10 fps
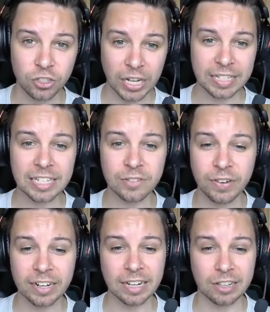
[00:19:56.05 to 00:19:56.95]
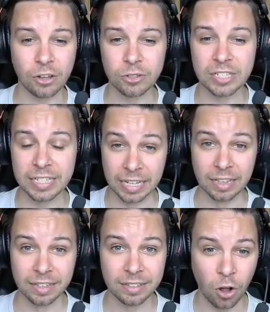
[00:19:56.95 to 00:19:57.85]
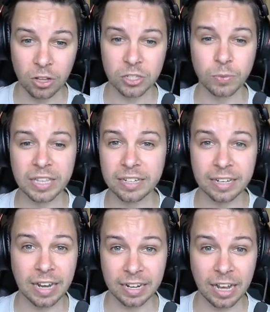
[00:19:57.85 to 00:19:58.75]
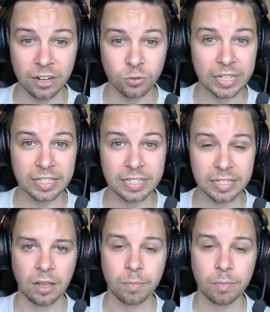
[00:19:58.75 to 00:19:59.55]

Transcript: JT is very close still, also within the 900s.